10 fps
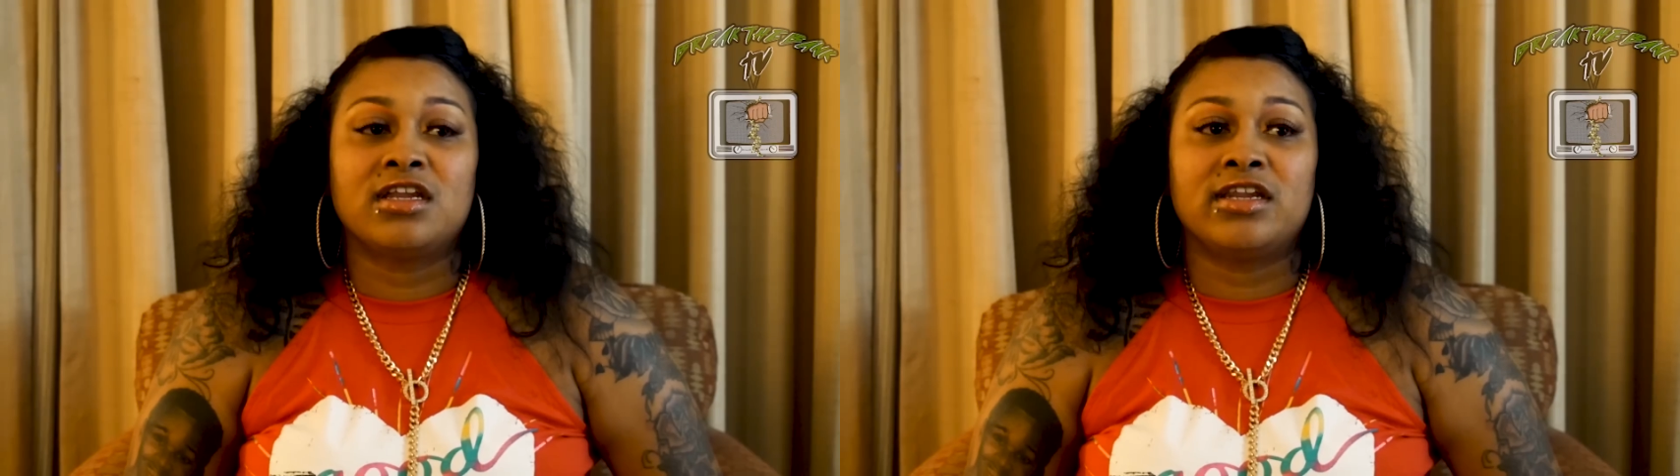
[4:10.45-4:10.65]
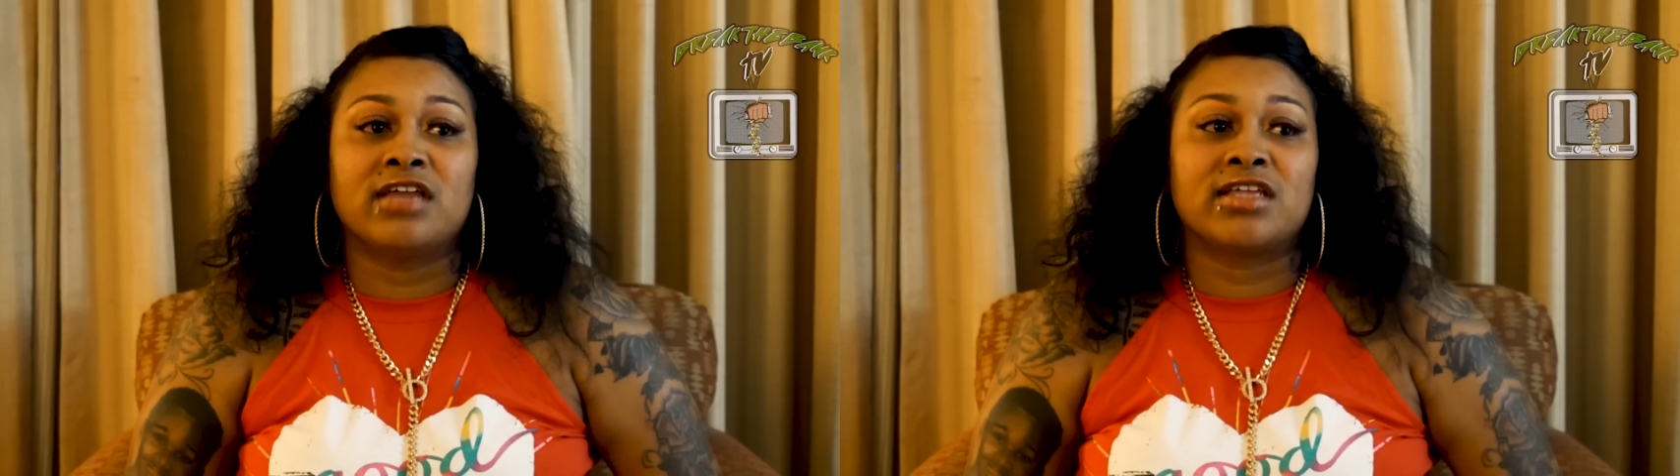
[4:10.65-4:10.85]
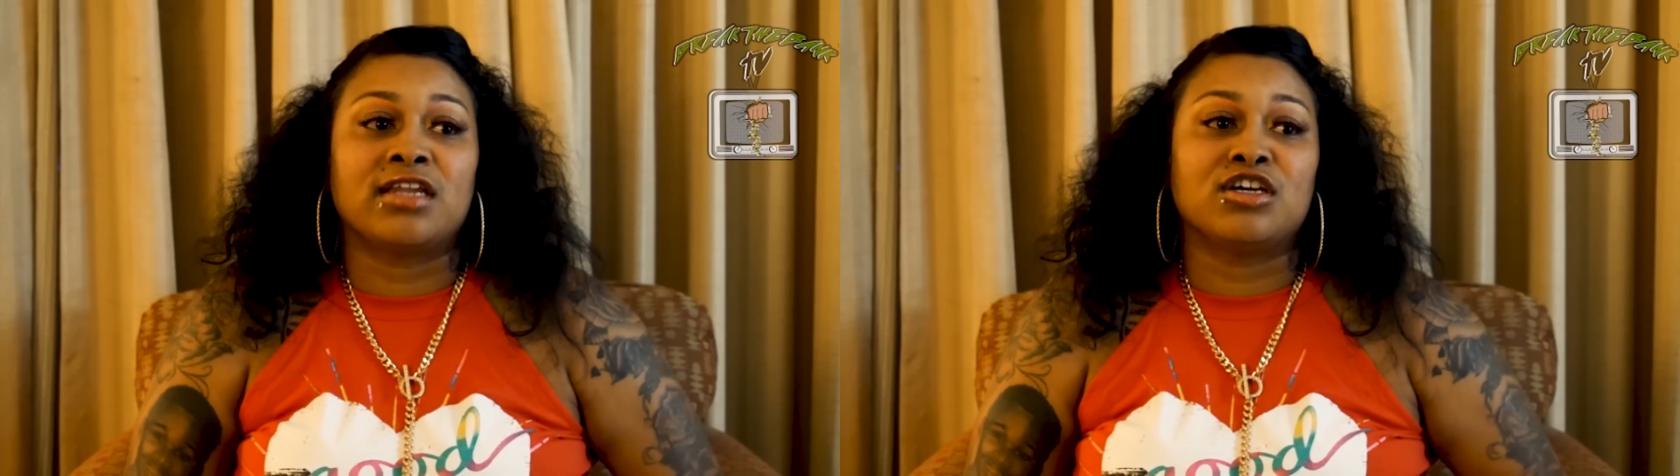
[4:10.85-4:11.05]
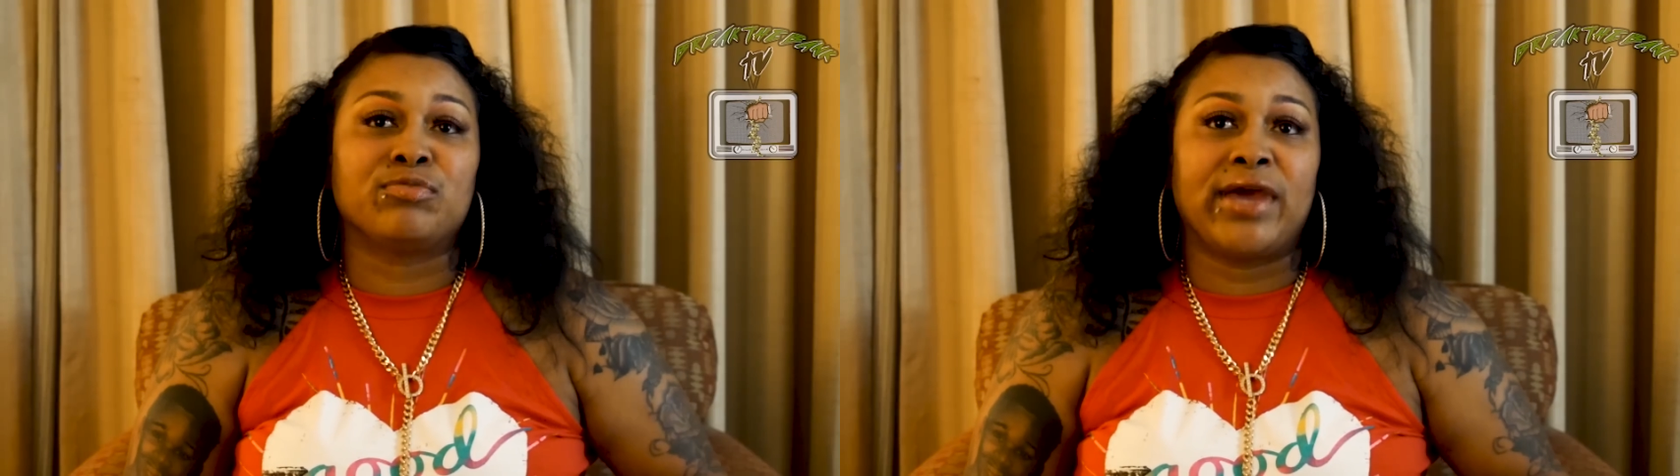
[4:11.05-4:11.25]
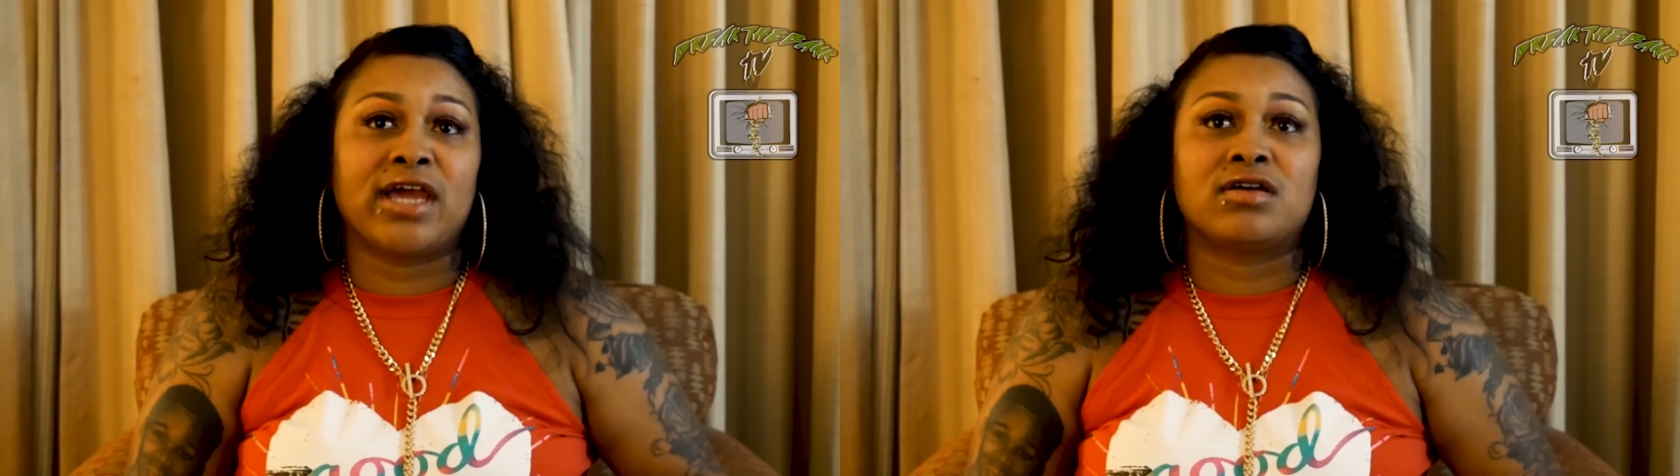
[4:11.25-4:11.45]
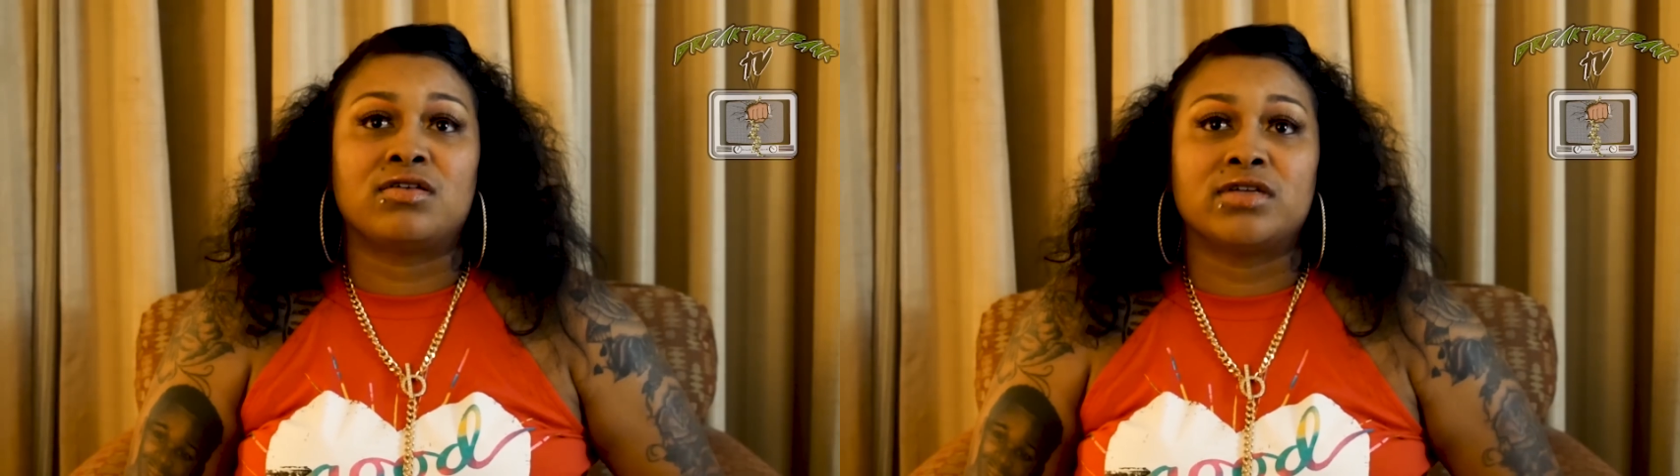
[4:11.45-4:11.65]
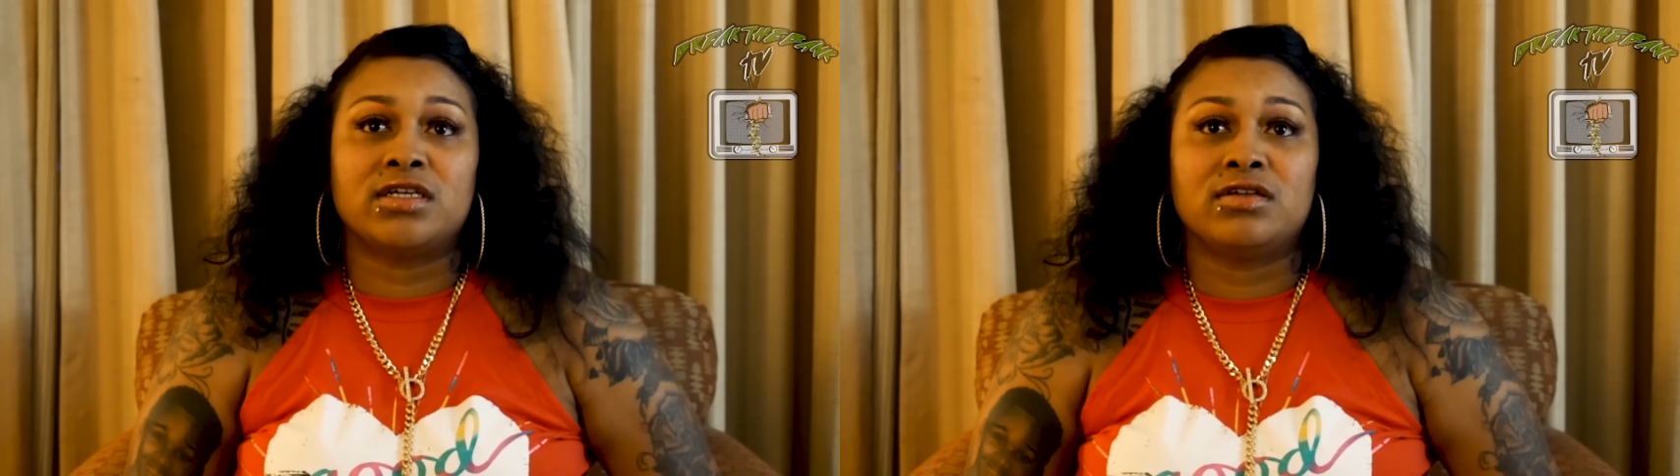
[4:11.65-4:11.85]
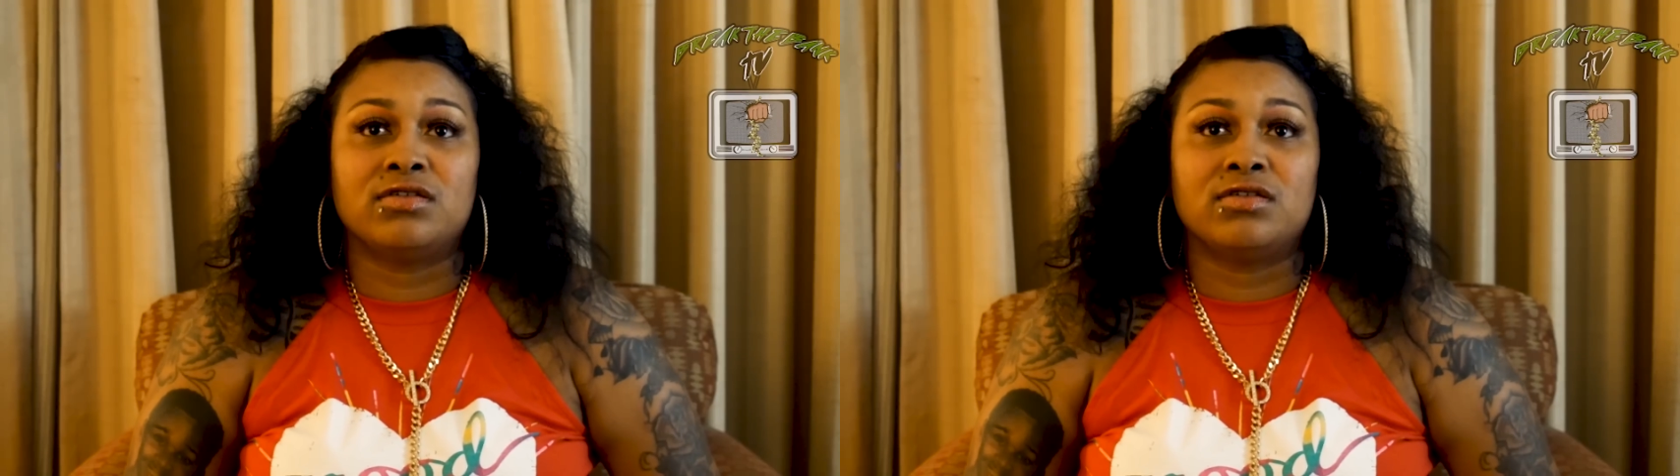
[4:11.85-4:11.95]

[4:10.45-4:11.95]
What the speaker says: Now that I look back on it,